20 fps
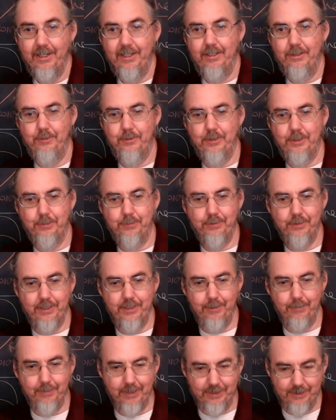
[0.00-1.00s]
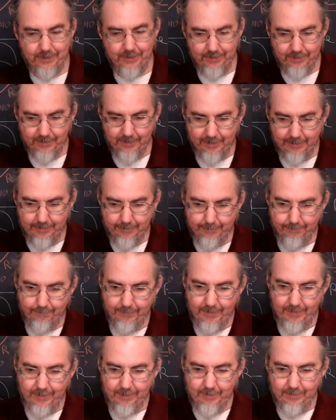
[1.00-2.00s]
which pretty much
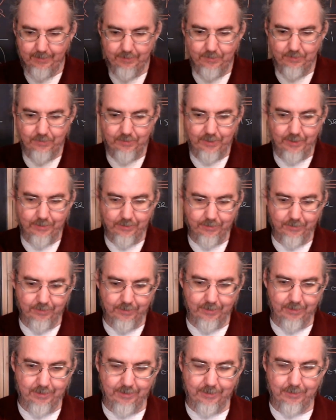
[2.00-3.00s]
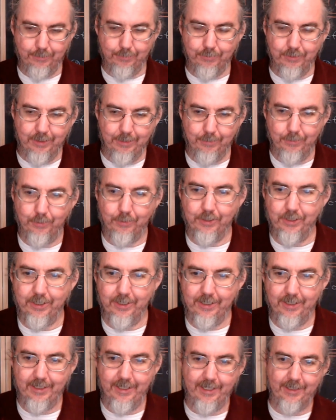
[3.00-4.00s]
sealed the Supreme
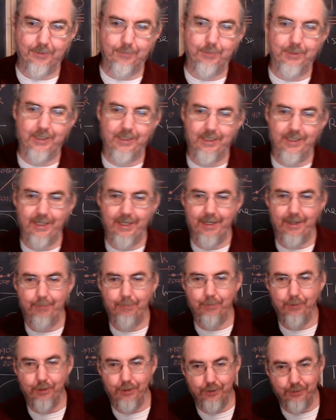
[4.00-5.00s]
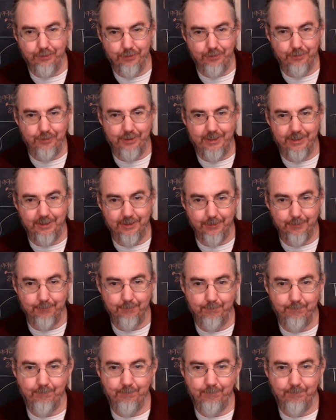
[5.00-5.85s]
Court as being a pro-New Deal